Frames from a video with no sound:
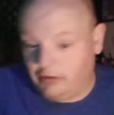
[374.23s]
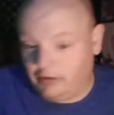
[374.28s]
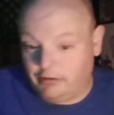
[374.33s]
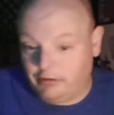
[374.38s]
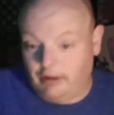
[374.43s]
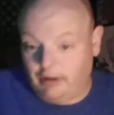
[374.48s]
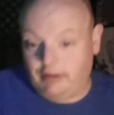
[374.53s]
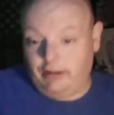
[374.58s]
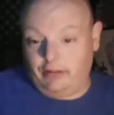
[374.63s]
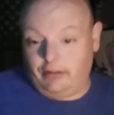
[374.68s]

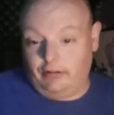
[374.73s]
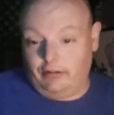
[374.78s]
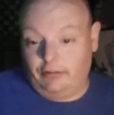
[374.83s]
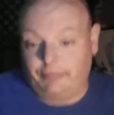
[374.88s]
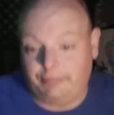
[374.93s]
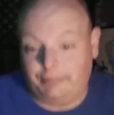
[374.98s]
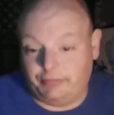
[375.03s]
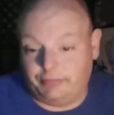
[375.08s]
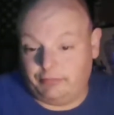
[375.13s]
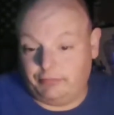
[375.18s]
Good idea though.
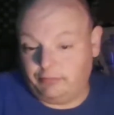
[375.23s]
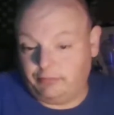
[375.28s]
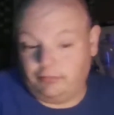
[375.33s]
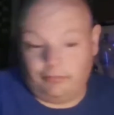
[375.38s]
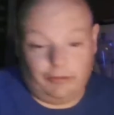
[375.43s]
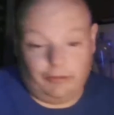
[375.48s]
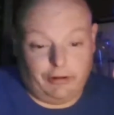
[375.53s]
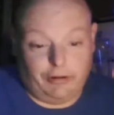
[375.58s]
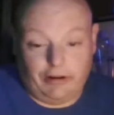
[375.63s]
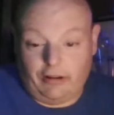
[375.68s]

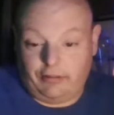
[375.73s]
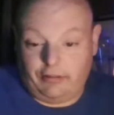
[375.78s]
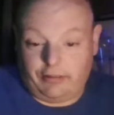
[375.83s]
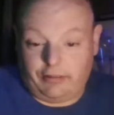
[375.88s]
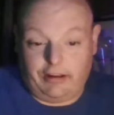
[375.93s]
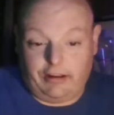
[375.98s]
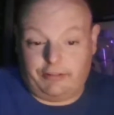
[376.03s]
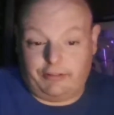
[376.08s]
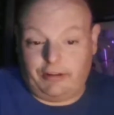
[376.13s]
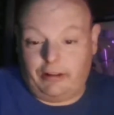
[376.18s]

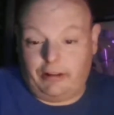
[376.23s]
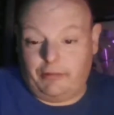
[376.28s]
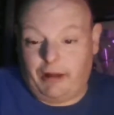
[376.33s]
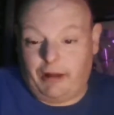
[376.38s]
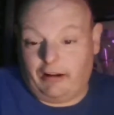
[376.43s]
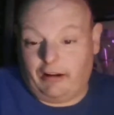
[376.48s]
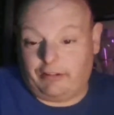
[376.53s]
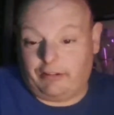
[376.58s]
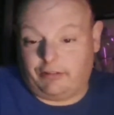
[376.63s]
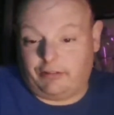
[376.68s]
Thinking outside the
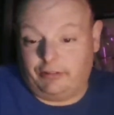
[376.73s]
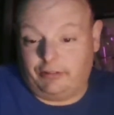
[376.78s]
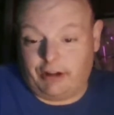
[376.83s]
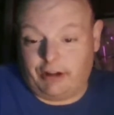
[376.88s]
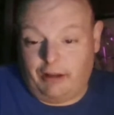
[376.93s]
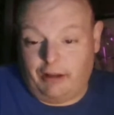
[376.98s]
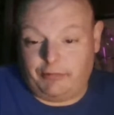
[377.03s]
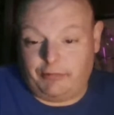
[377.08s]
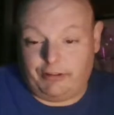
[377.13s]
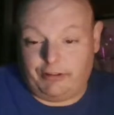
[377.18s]
box. Good
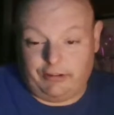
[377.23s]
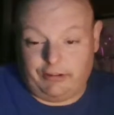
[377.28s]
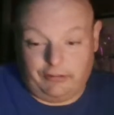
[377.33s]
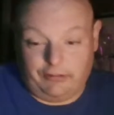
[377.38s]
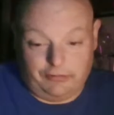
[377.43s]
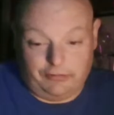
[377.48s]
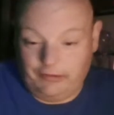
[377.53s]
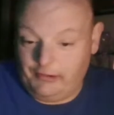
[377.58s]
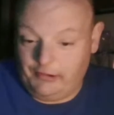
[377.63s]
job, Jesse.